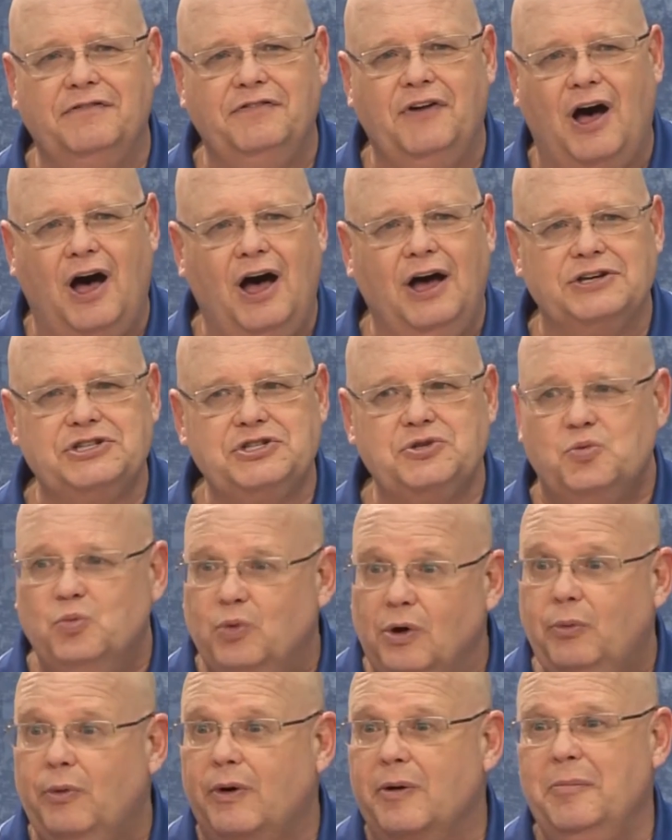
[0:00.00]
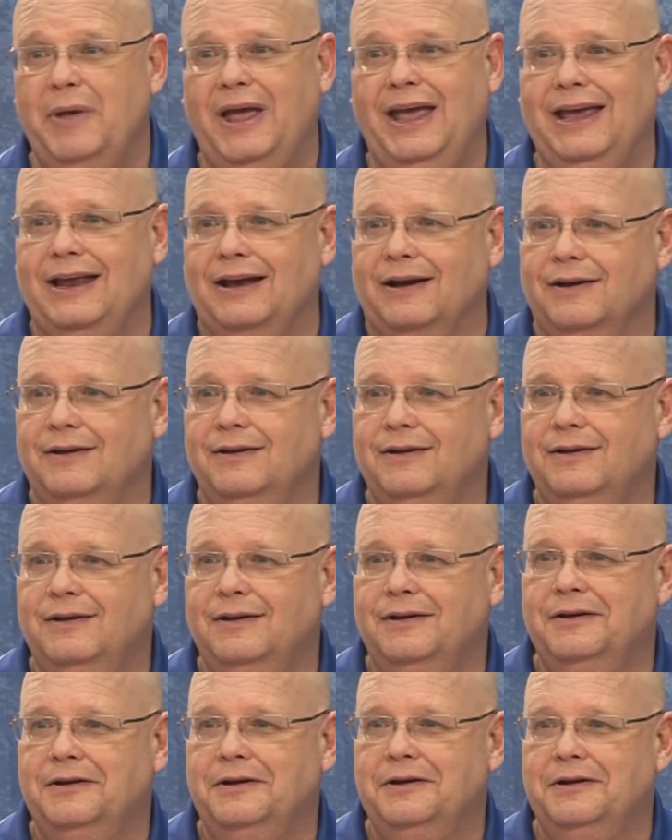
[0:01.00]
of us will remain,
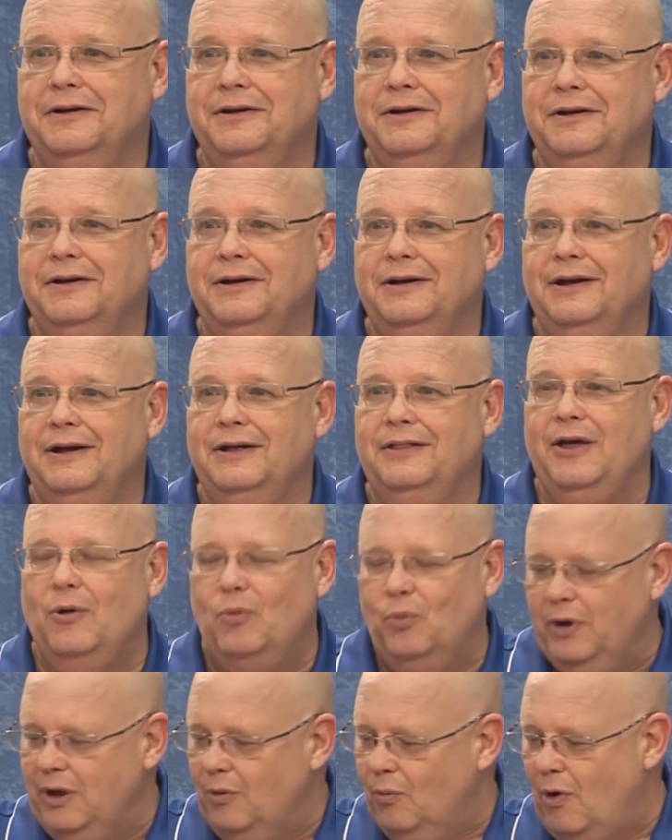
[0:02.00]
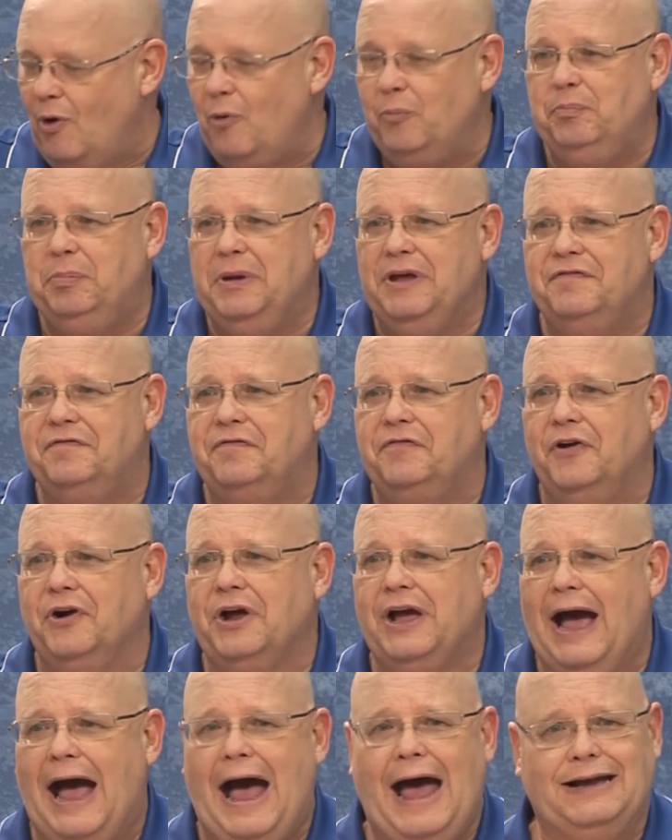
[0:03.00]
that we won't be
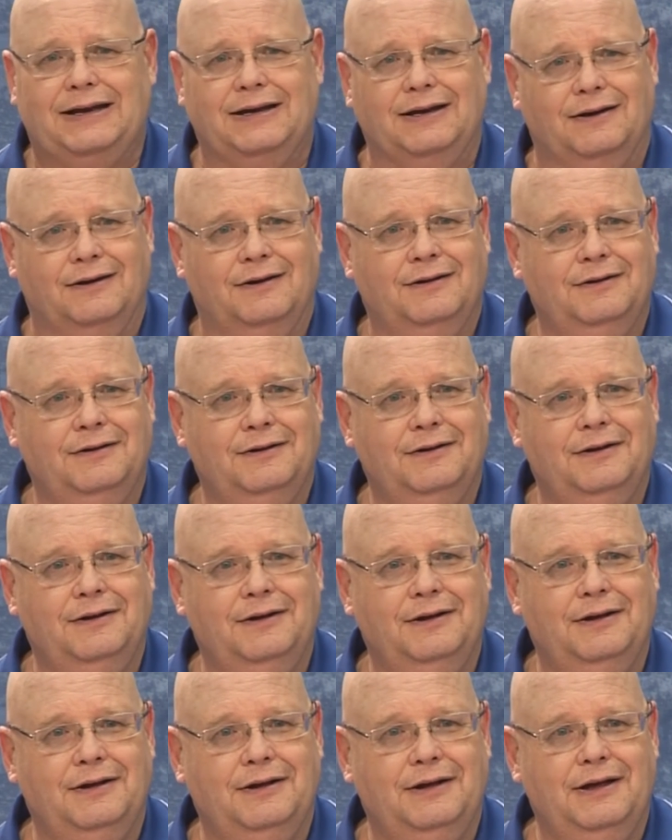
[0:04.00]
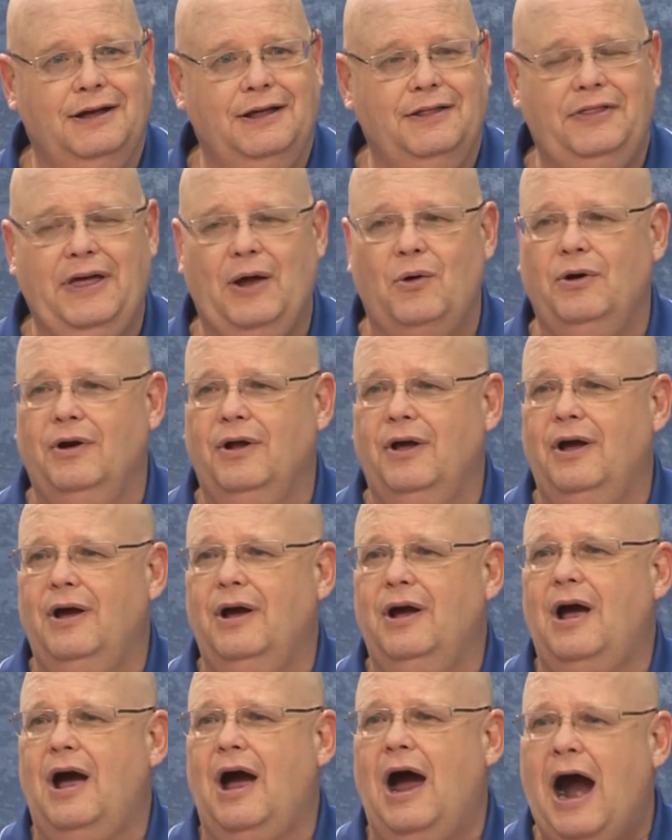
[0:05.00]
forgotten, that
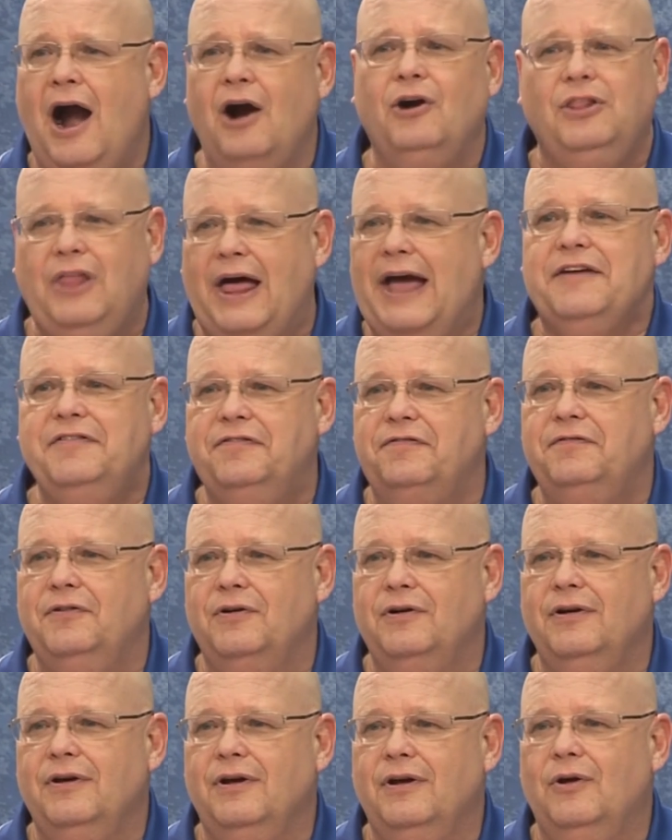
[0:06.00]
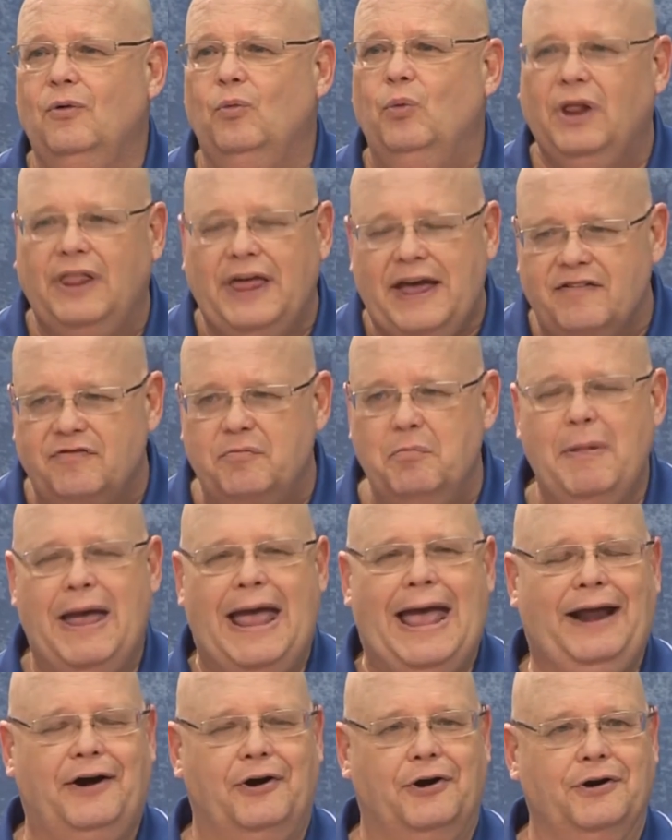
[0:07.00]
our life will have
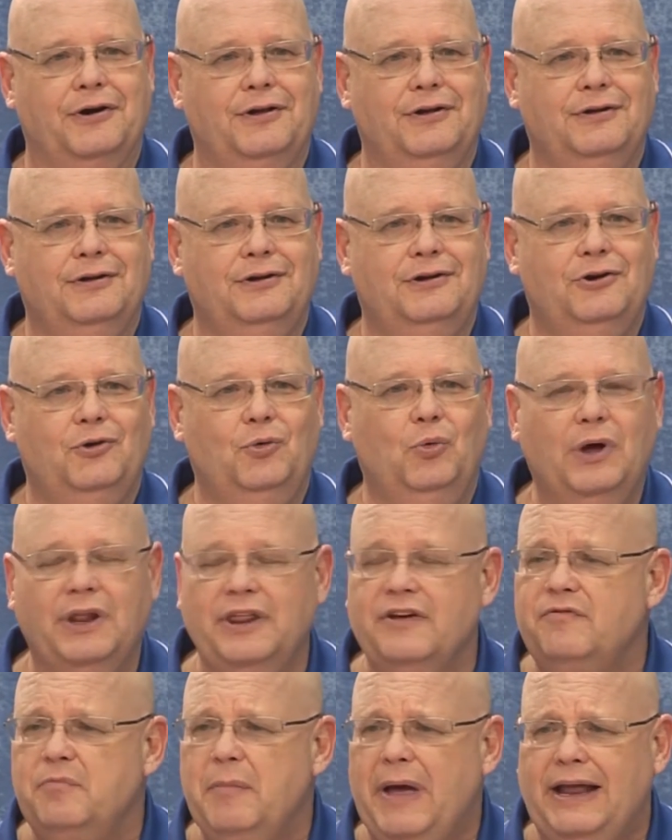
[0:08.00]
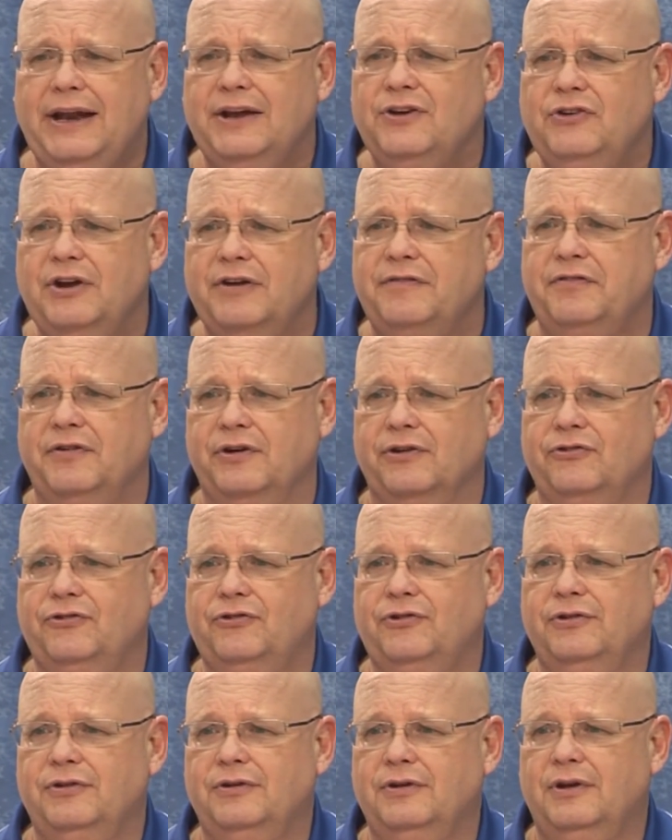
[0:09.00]
mattered, will have made a
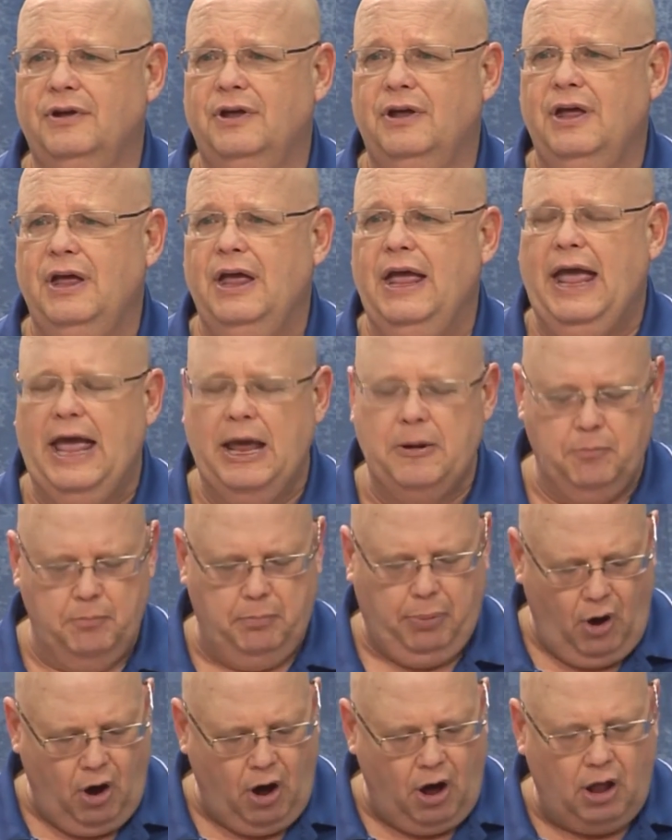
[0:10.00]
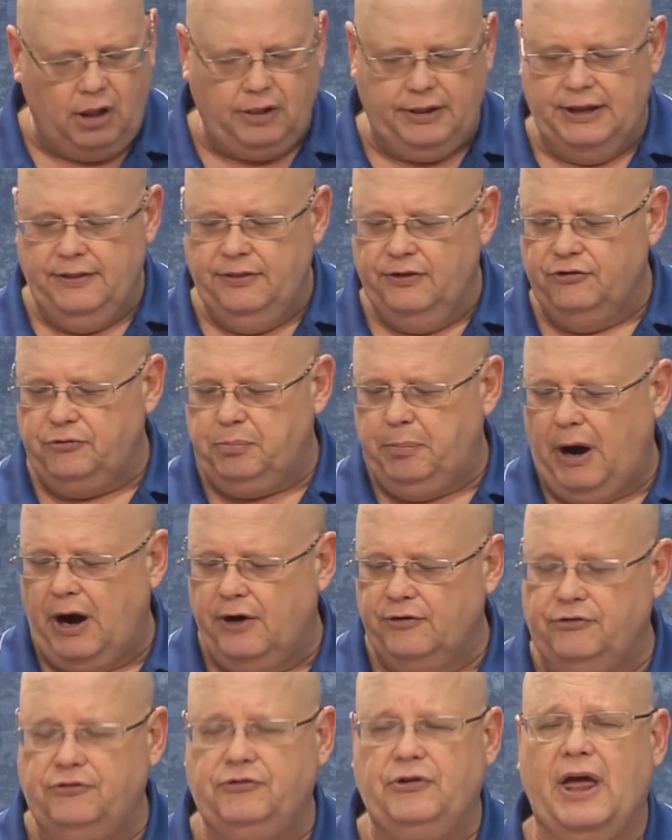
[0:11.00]
difference. And Paul in this
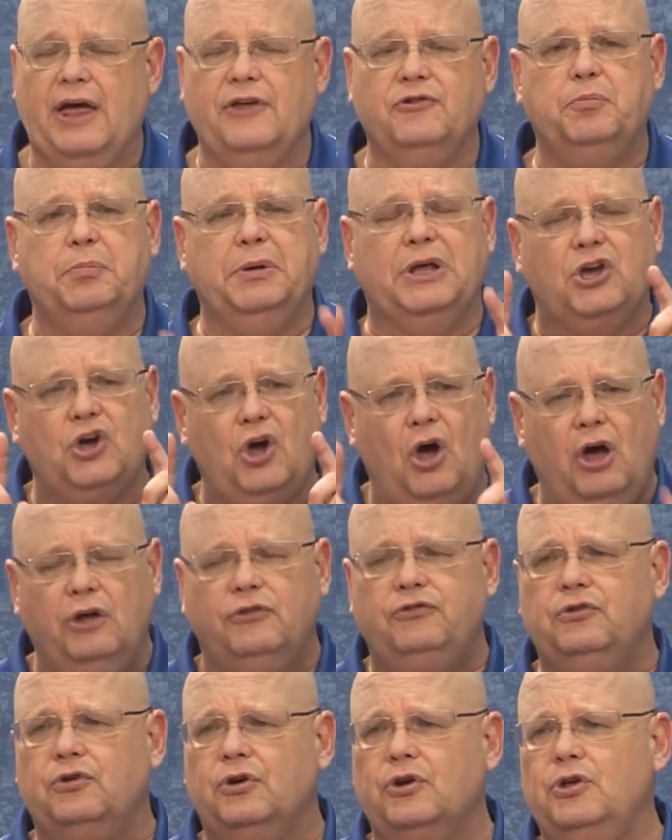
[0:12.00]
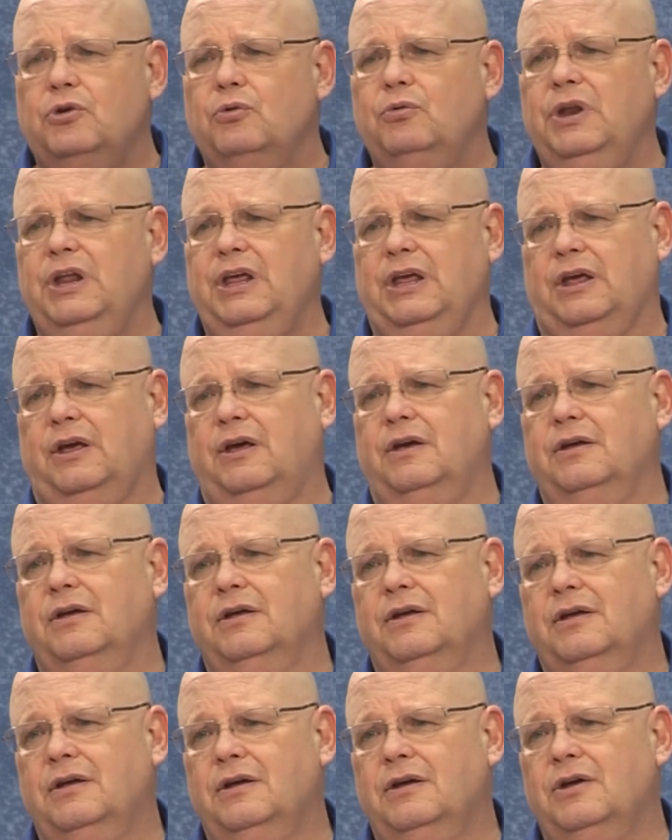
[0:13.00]
part says, Because you're unique,
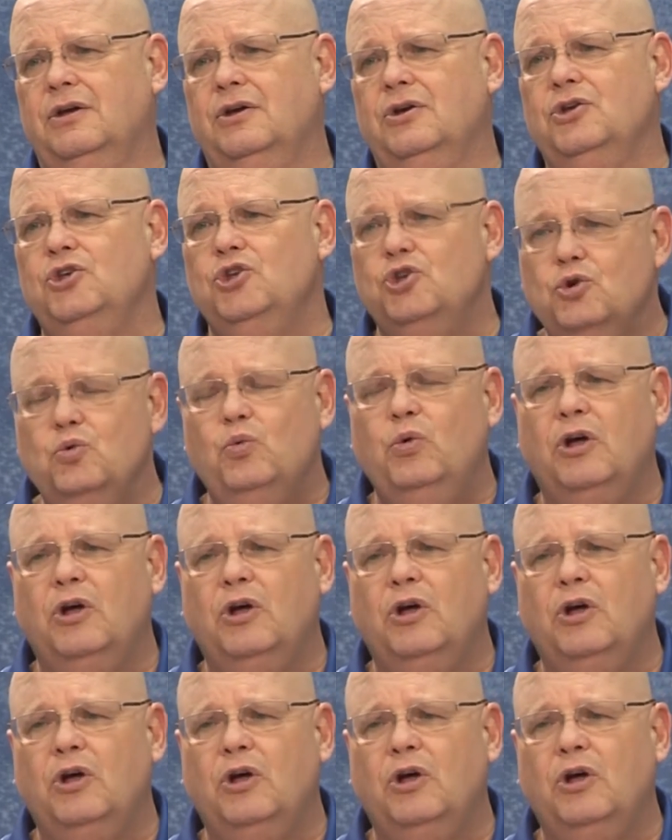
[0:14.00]
you